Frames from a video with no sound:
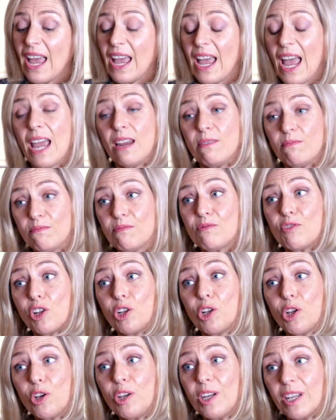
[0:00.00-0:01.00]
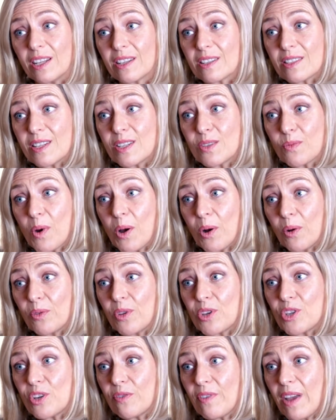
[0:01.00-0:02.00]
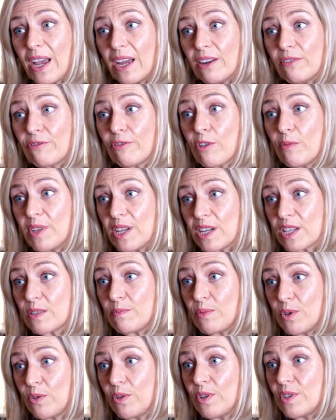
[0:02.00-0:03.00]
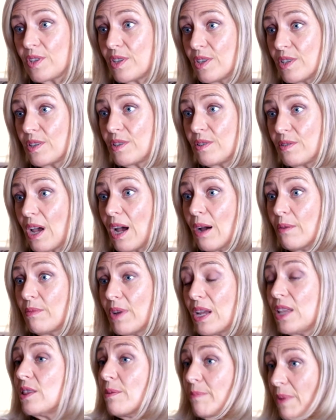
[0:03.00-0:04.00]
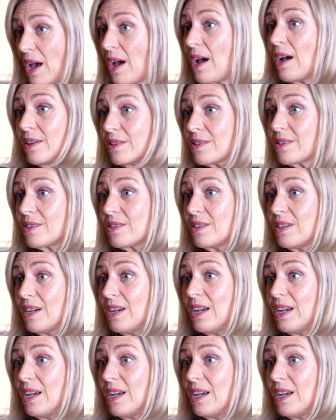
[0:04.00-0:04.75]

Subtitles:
and the learnings as well that you've had from the experiences in the past.